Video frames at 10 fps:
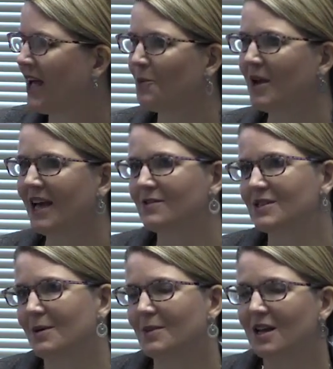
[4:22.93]
And we have
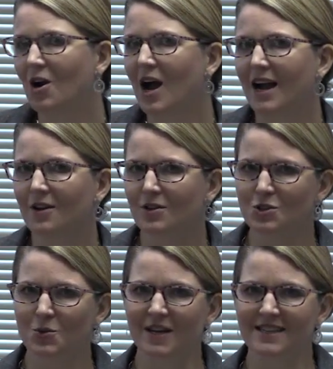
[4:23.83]
some that are higher than
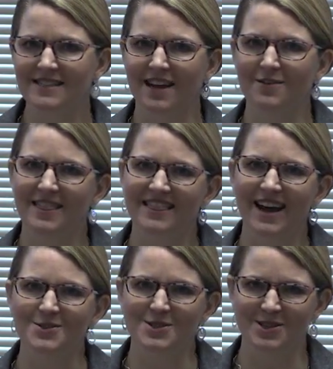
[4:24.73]

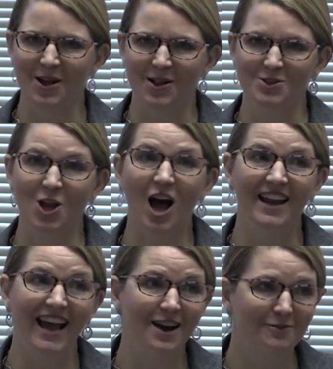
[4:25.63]
$27,000
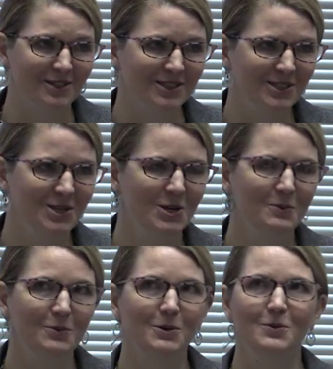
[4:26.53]
on
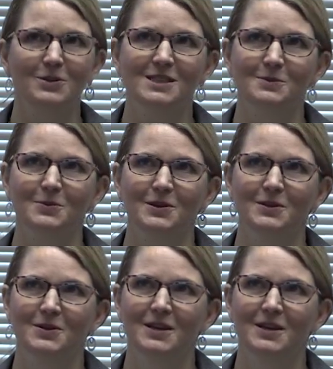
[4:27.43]
average per principal.